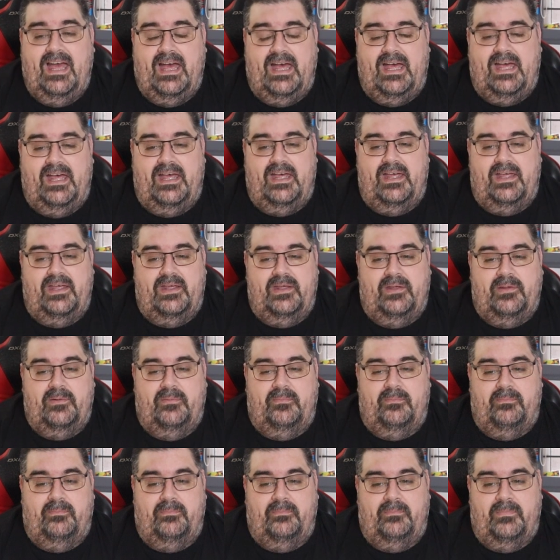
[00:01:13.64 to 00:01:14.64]

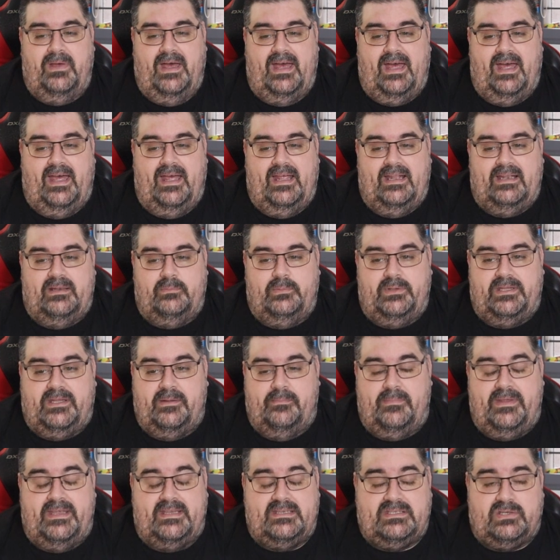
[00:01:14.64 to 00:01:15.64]
Um, and we
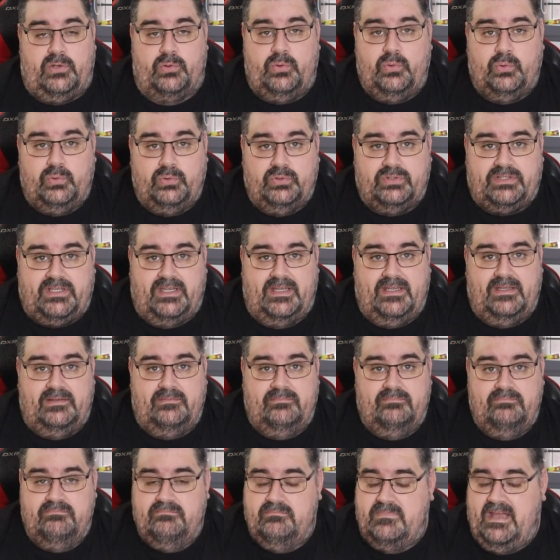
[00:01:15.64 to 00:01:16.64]
can mix on order
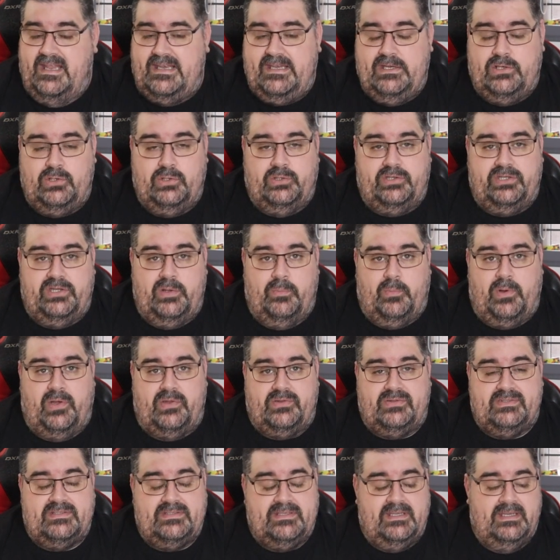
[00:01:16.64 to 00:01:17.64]
any colour you
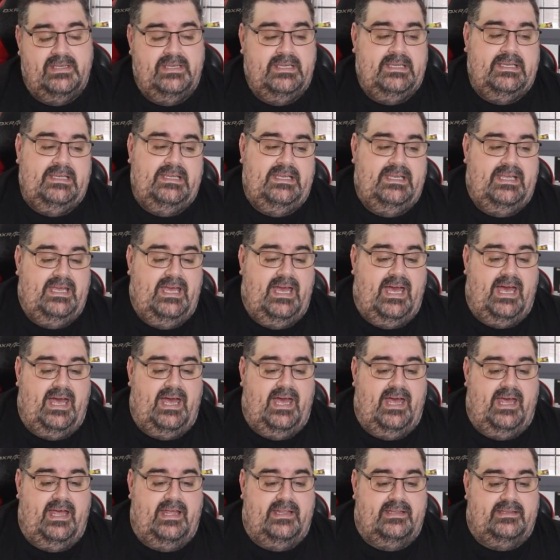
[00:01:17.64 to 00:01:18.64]
want.
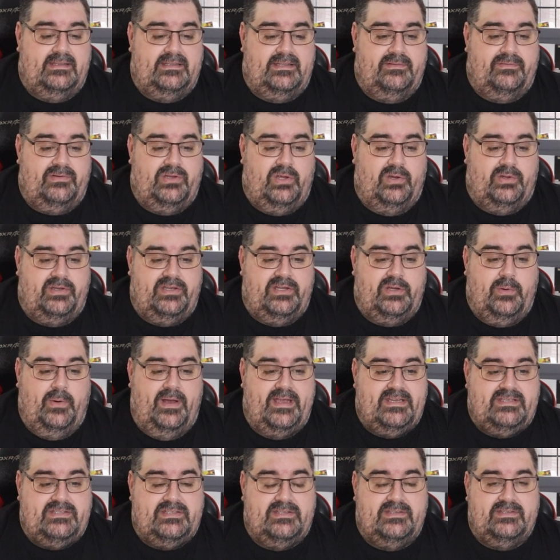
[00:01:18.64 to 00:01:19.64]
And if you've got any
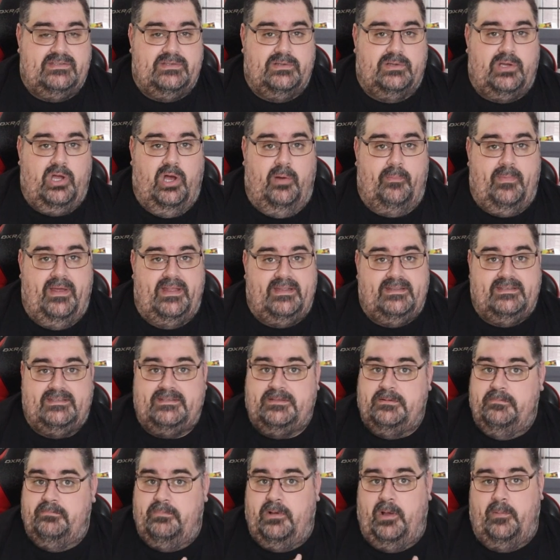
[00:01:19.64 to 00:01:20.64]
questions or
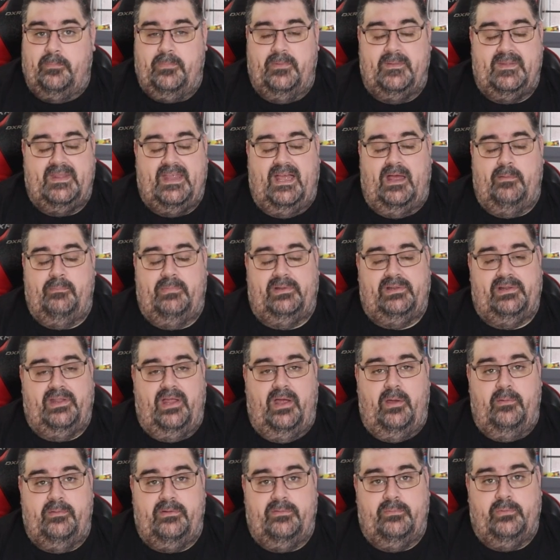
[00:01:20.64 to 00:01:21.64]
comments, pop them down
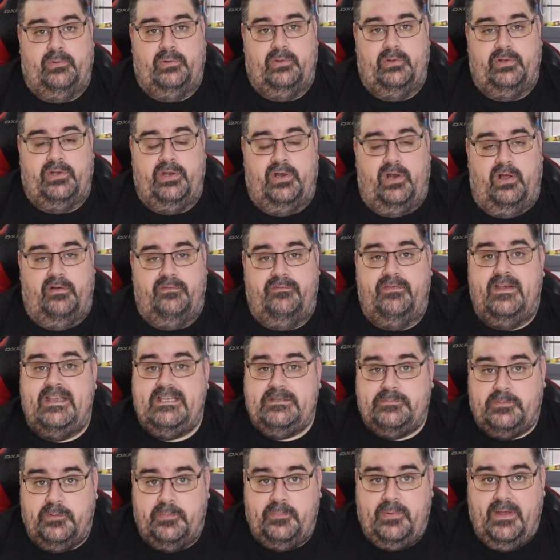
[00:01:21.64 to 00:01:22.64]
below. And if you want to look at our
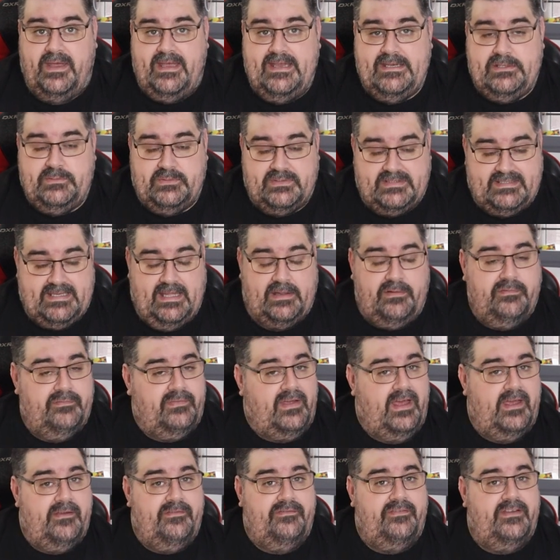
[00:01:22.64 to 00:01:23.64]
Facebook page, we're selling
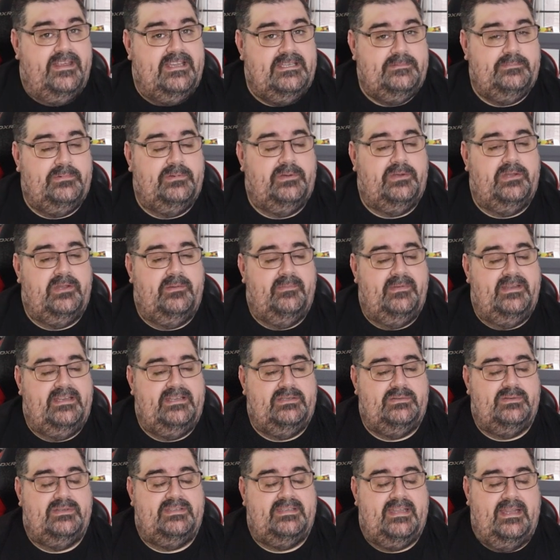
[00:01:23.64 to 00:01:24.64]
via Facebook at the
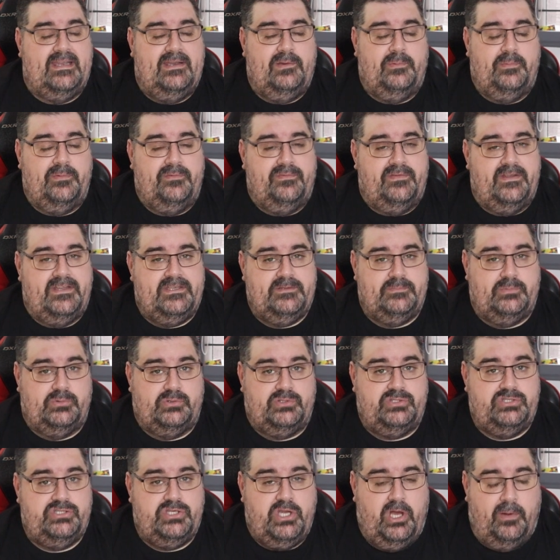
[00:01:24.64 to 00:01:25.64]
minute. We're setting up a
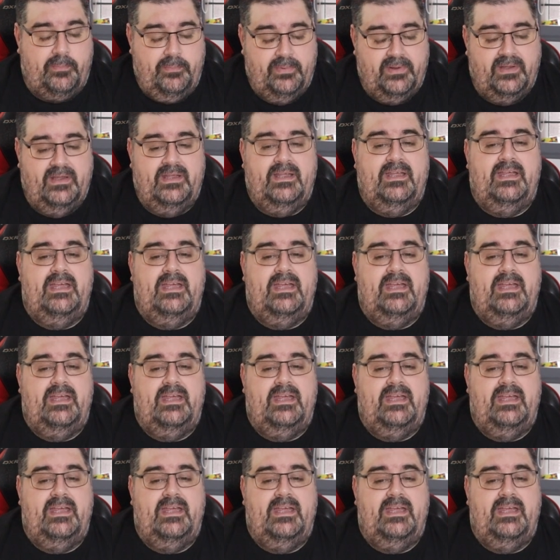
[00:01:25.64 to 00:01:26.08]
Facebook shop.